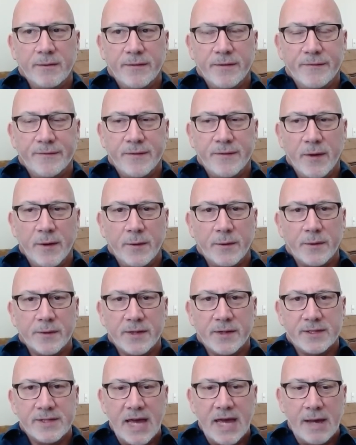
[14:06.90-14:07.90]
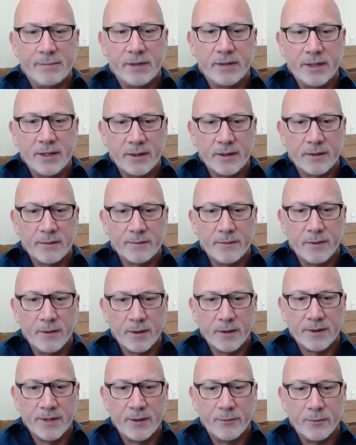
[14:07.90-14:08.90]
phone or the tablet,
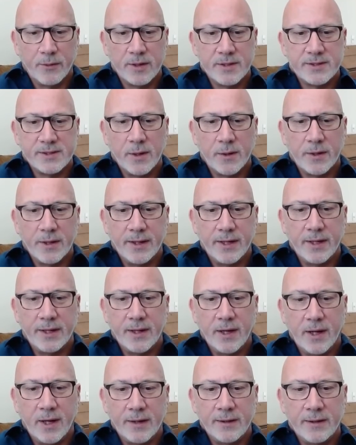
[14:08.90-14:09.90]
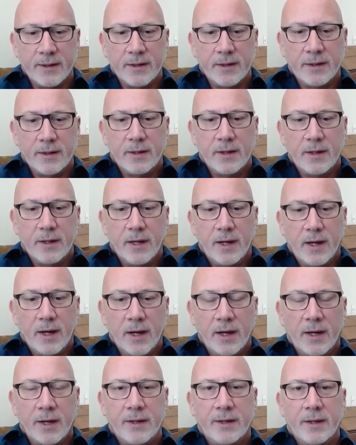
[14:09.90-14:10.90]
or they weren't zoning in on
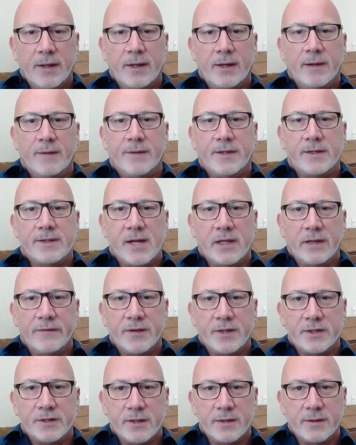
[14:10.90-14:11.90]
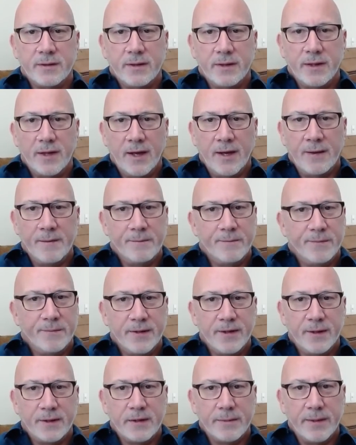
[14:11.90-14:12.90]
the television,
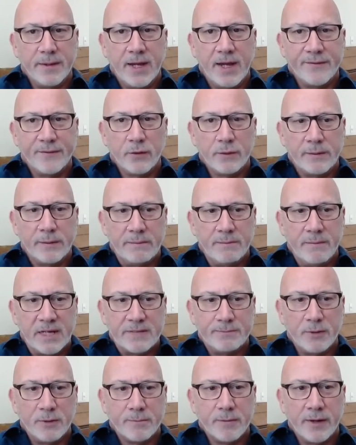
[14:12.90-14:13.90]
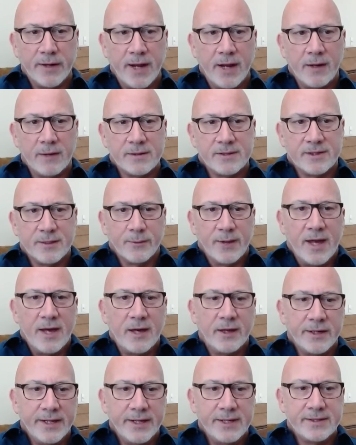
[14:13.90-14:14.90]
the behavior would be much more pronounced. The
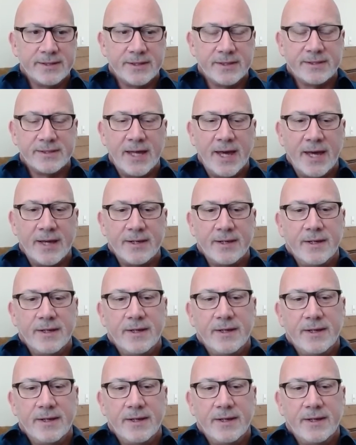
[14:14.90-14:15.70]
reality is that